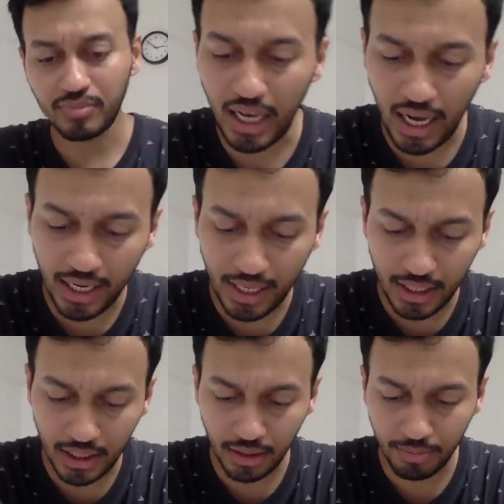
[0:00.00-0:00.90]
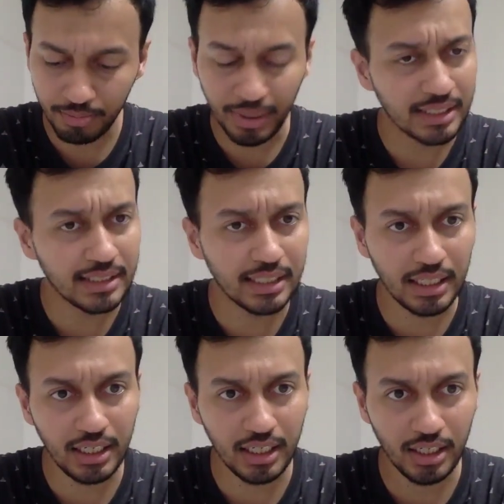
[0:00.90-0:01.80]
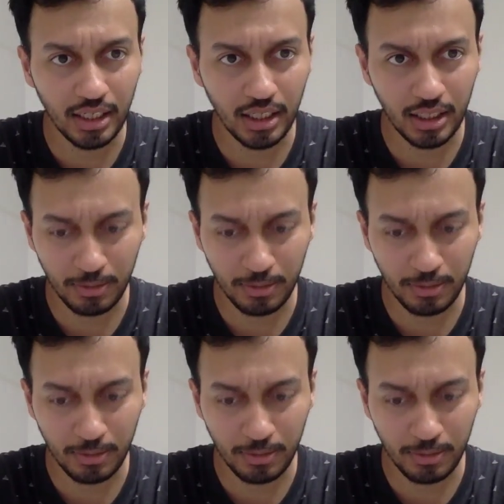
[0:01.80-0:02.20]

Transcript: And basically,